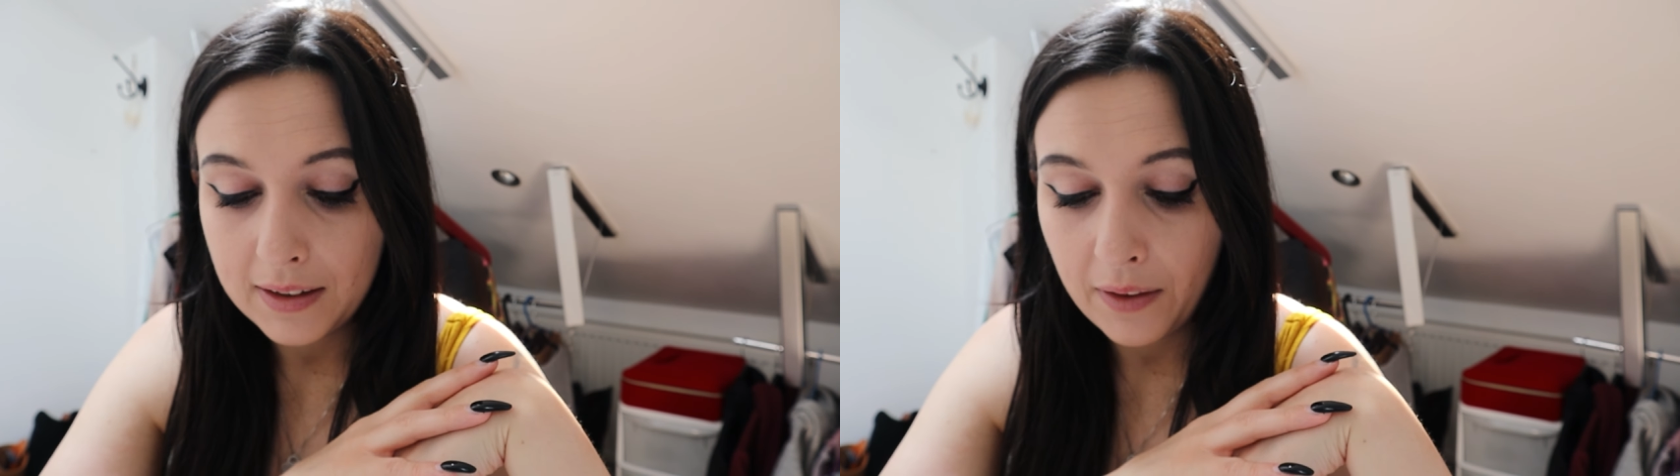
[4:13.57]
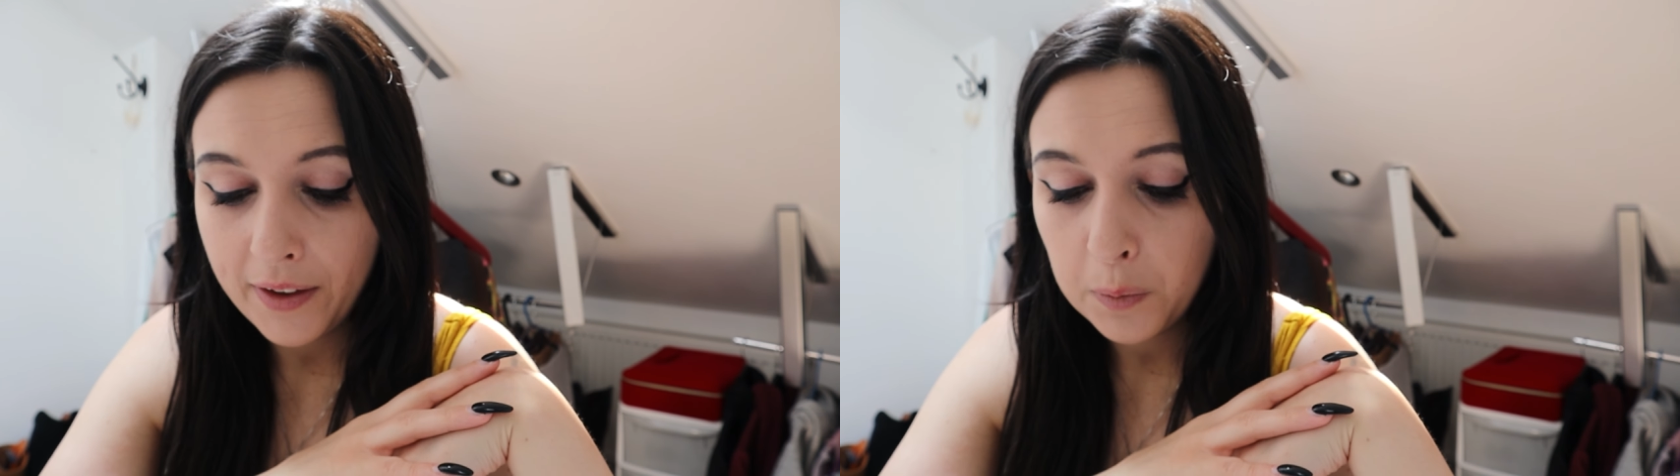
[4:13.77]

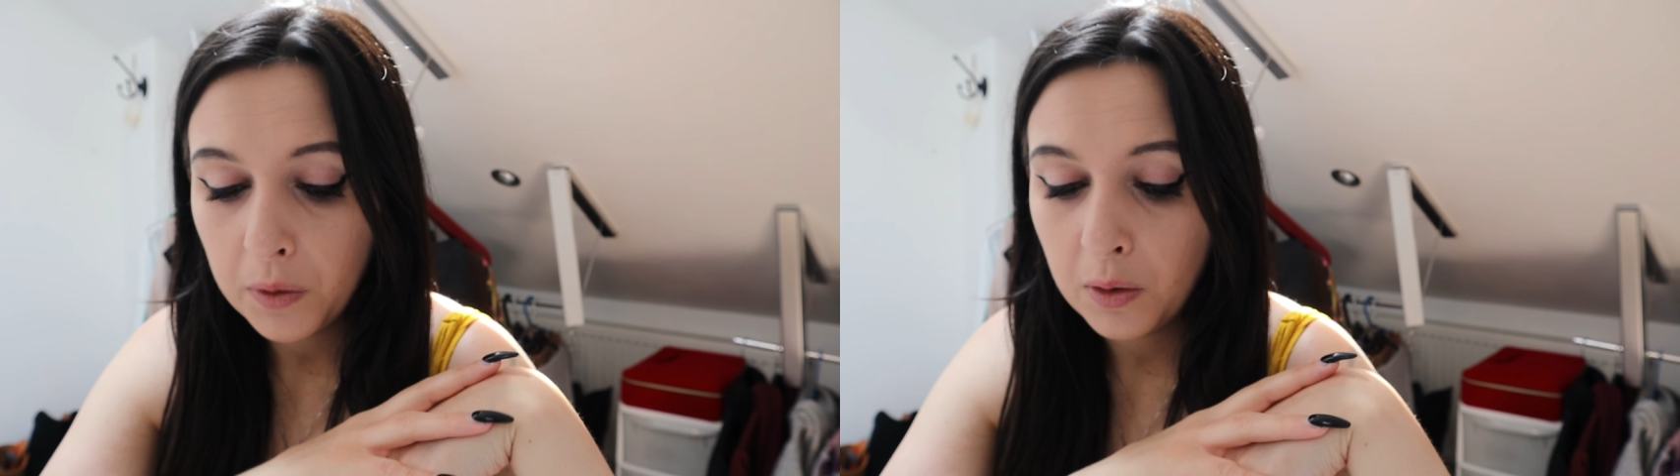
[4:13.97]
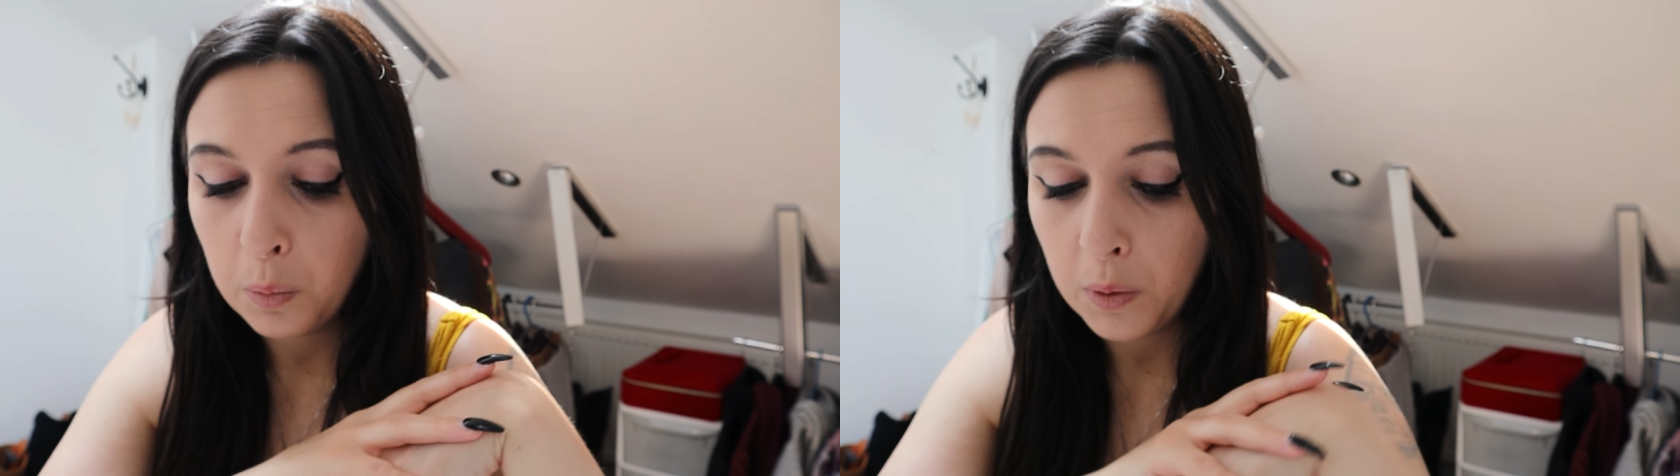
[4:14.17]
Now this
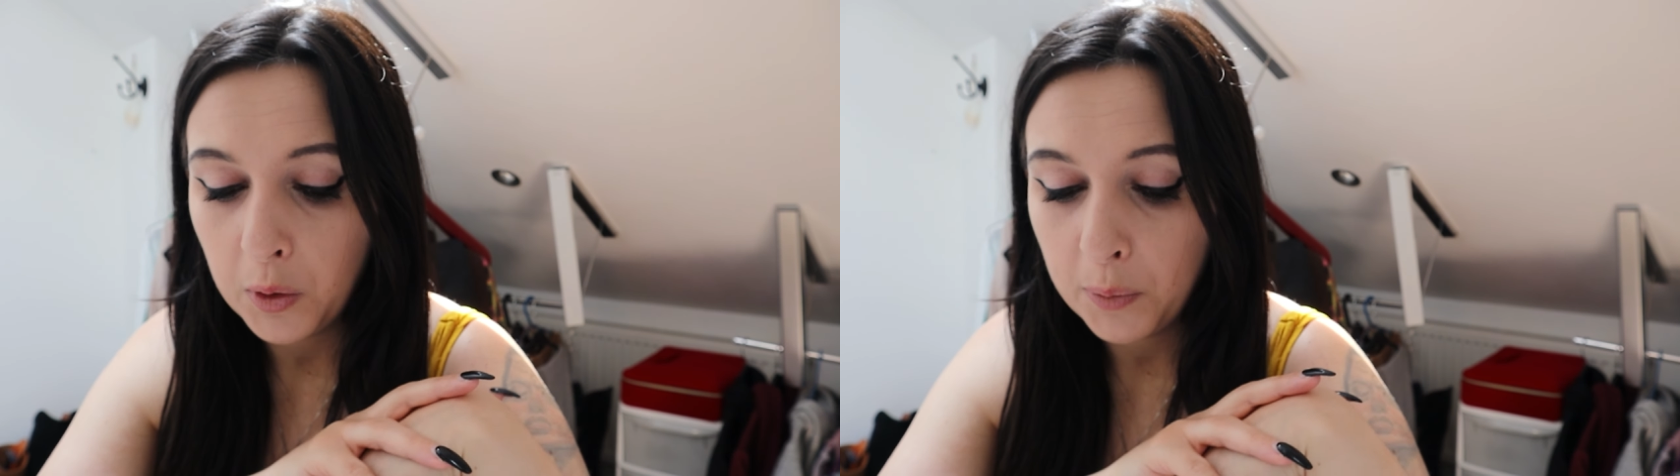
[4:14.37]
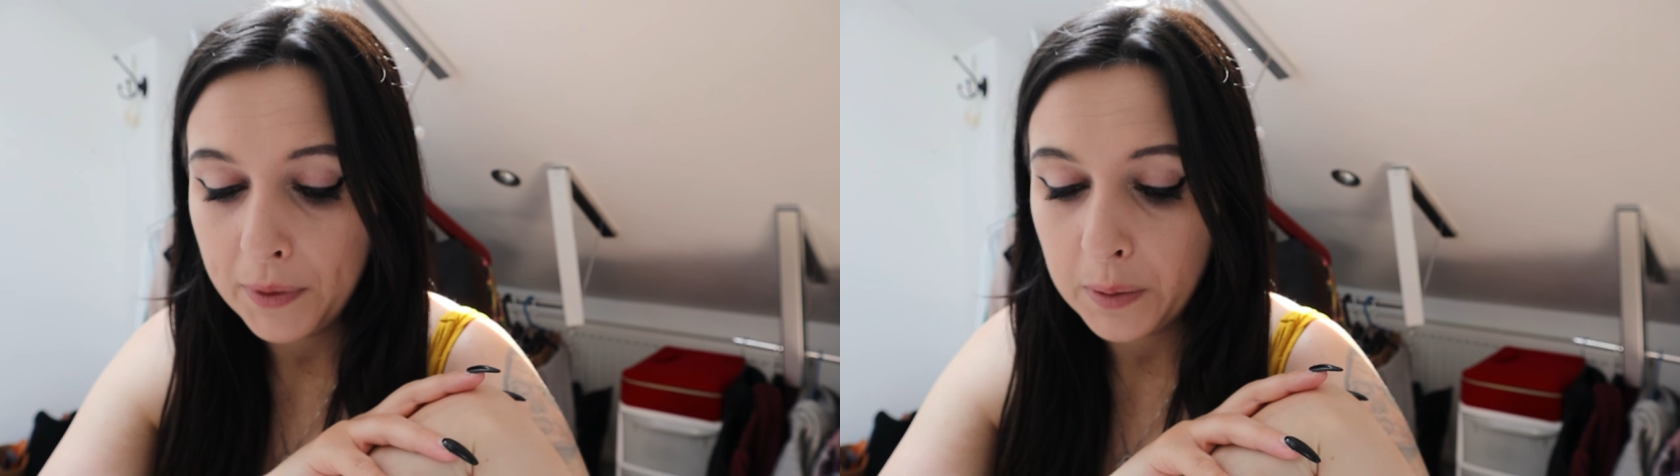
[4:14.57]
was a
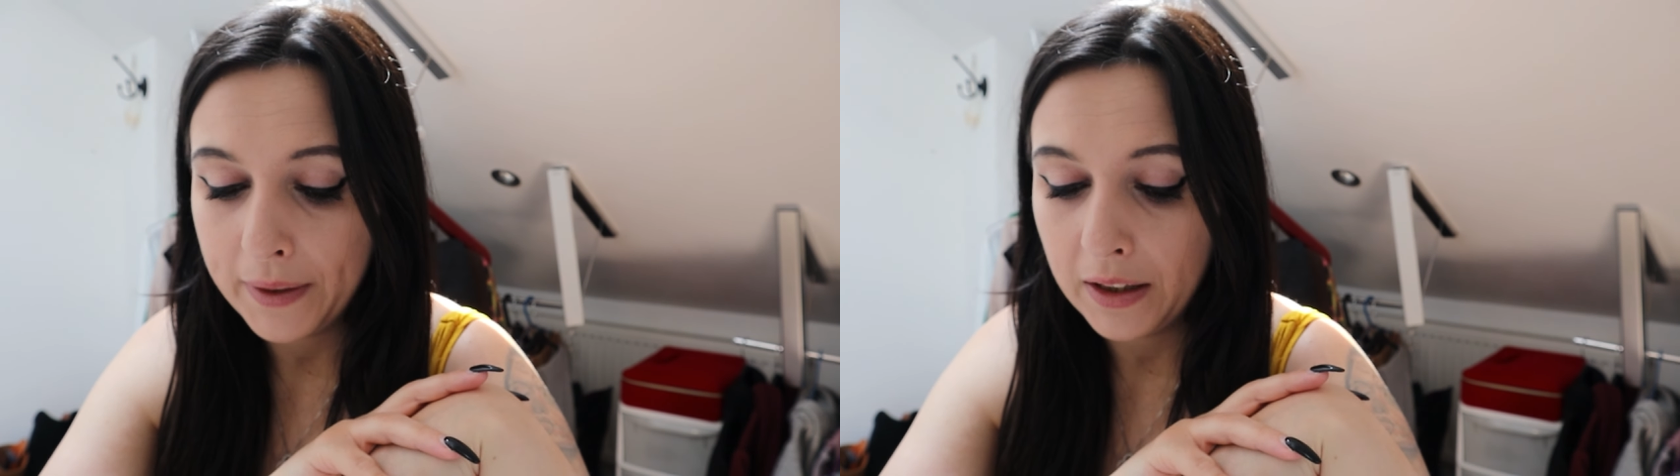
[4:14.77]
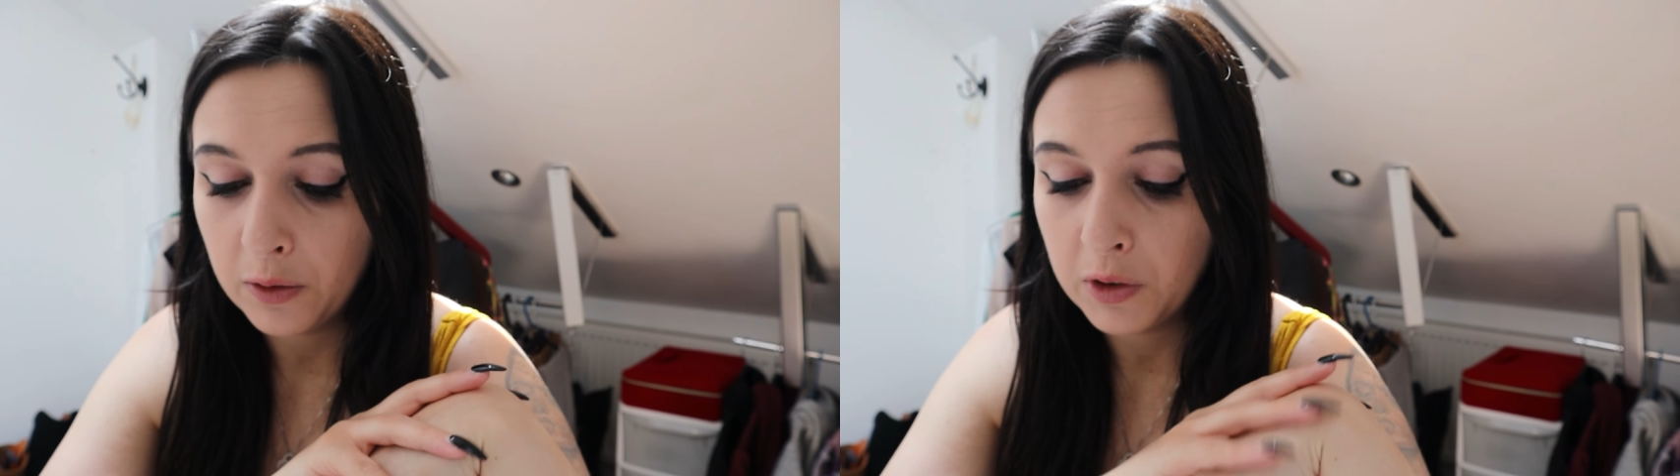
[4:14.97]
war
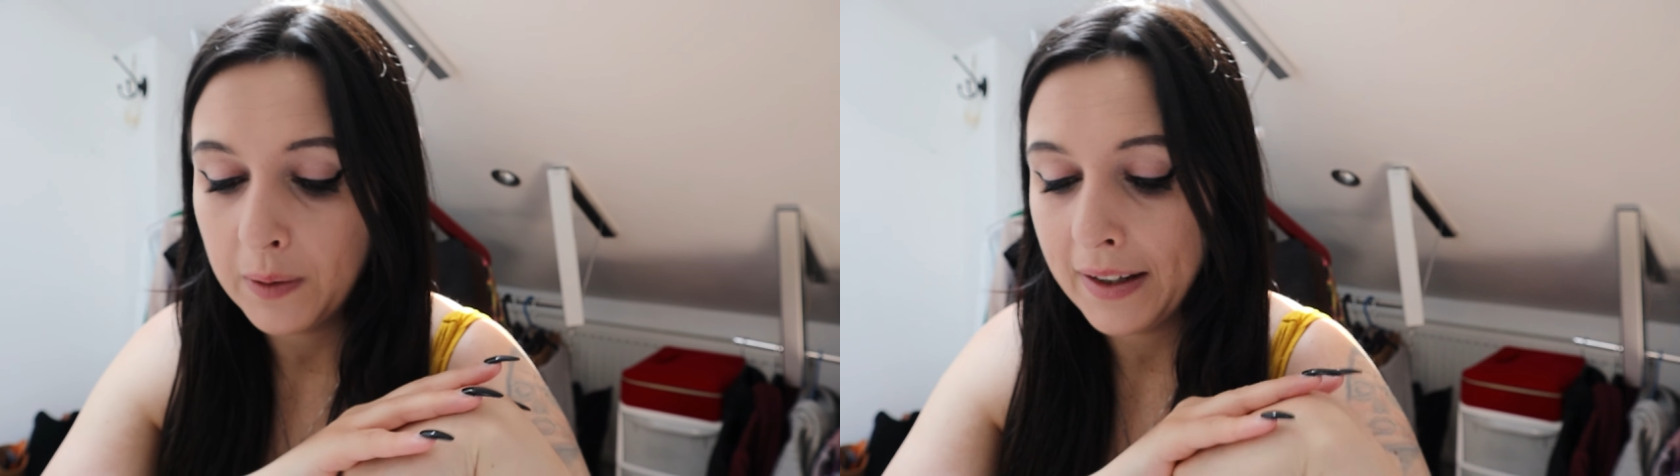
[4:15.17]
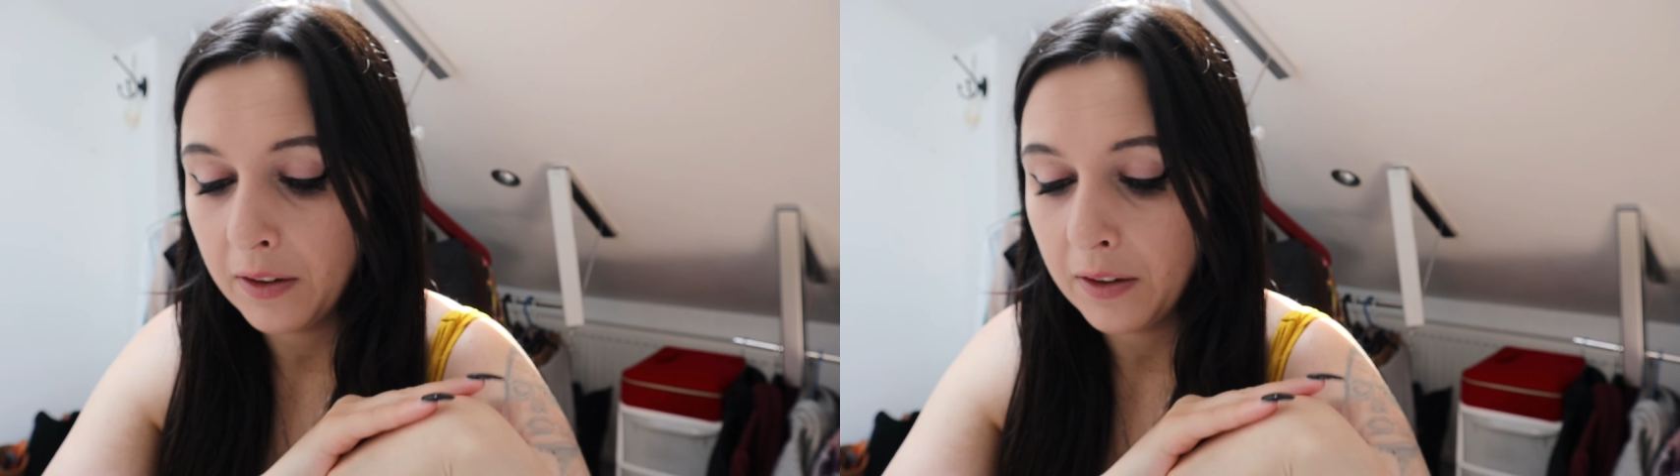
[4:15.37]
between the Royal